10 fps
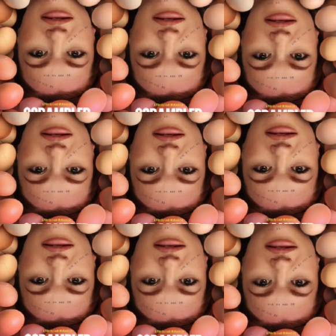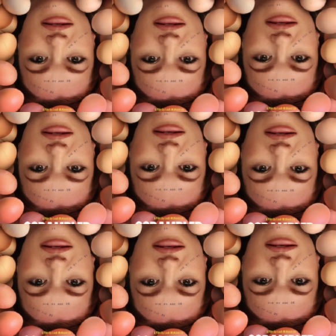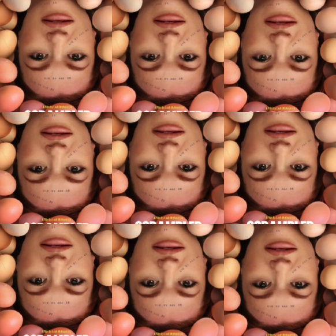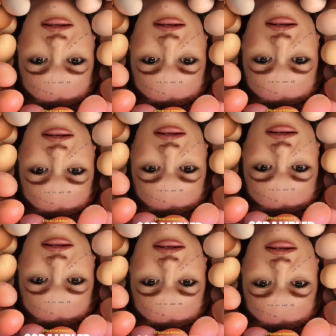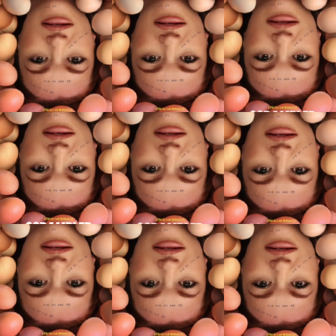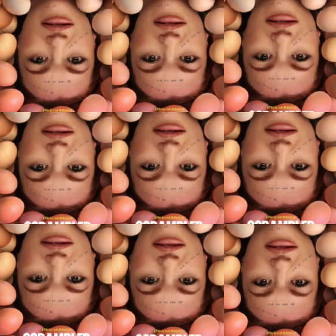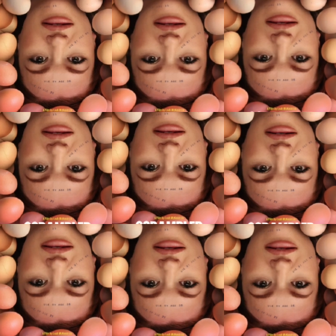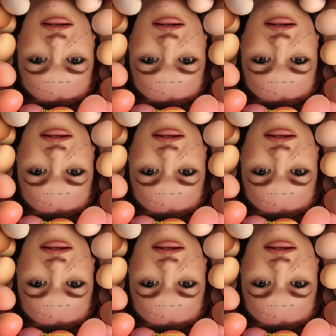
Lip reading: (silent)